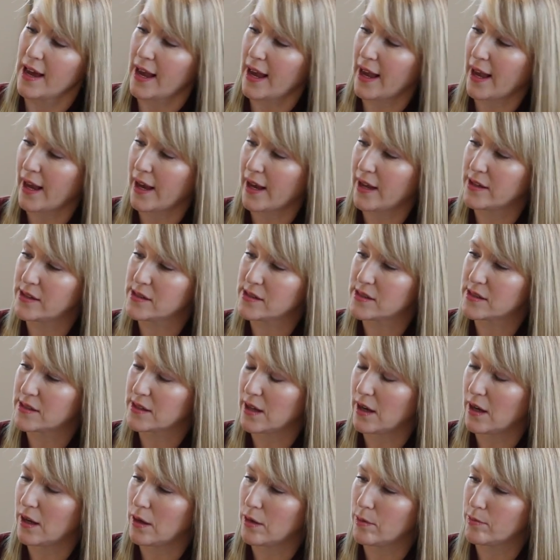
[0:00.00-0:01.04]
and
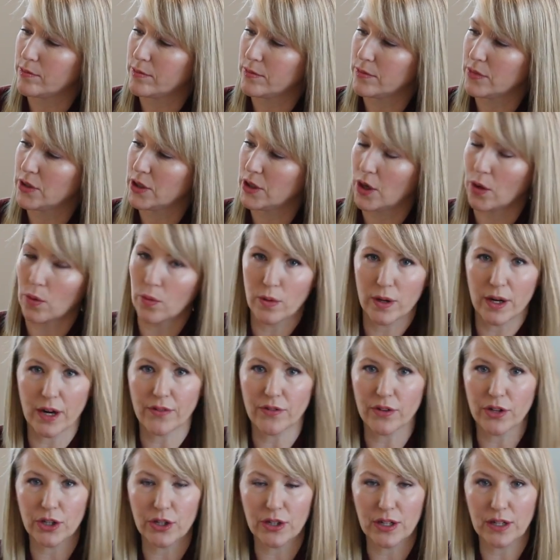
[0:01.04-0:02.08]
um, you know,
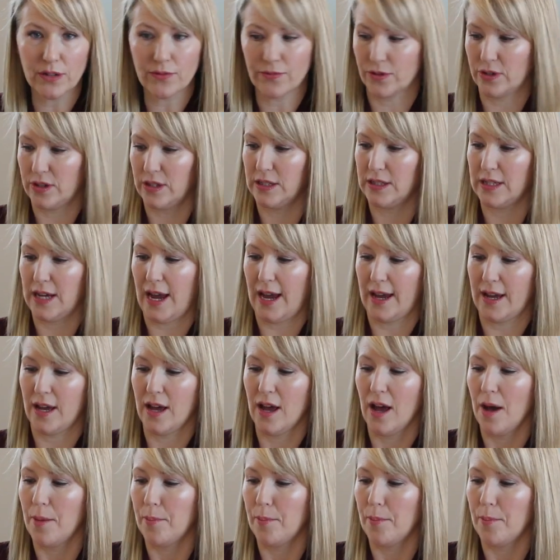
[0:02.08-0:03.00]
whatever you need for the day.